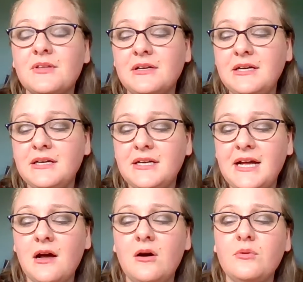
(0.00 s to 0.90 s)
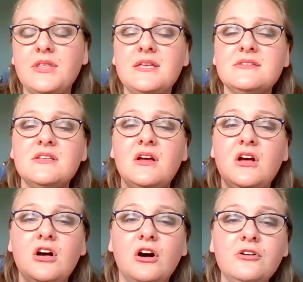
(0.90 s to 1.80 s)
how these
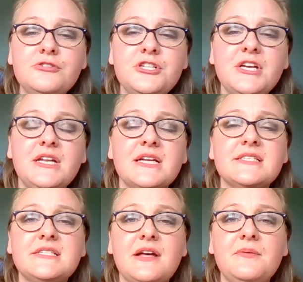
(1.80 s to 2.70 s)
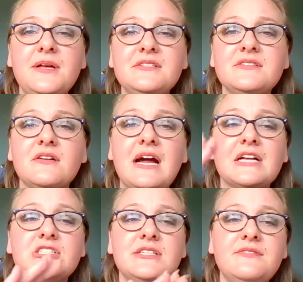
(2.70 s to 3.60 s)
oceanic sediments are
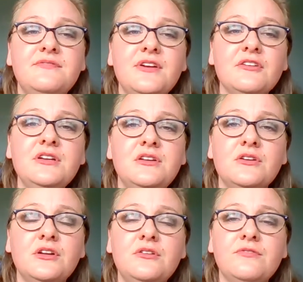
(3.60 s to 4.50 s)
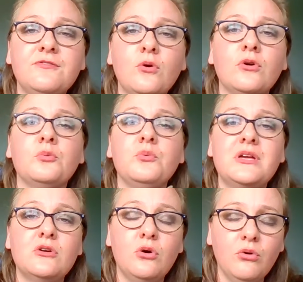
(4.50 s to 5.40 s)
actually very good for
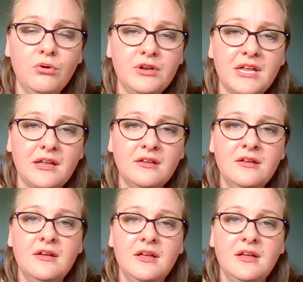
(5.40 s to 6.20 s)
recording